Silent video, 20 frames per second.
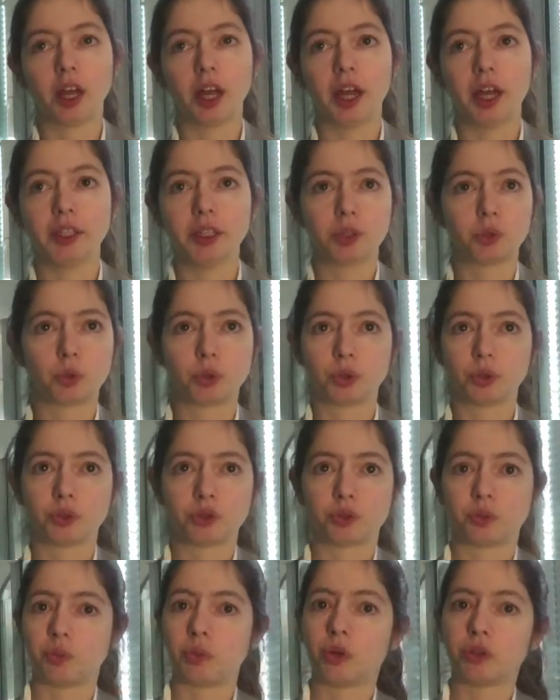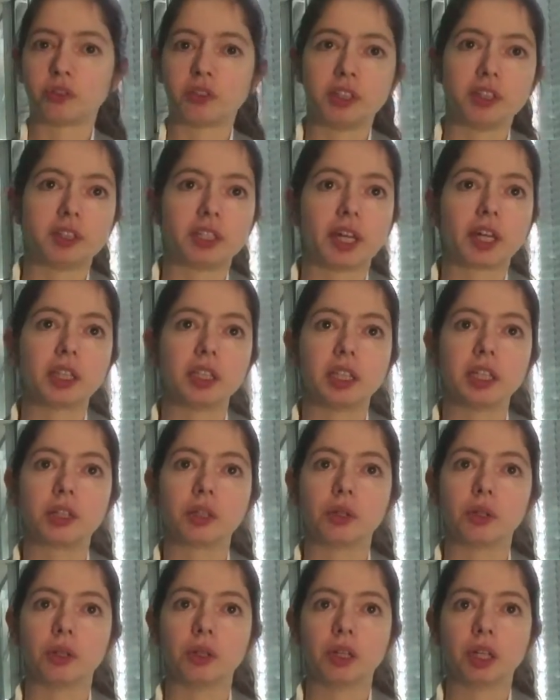And it was mostly
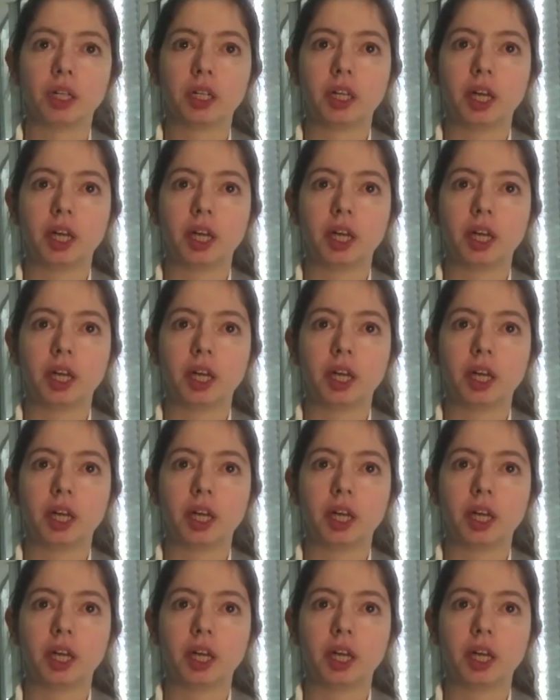technical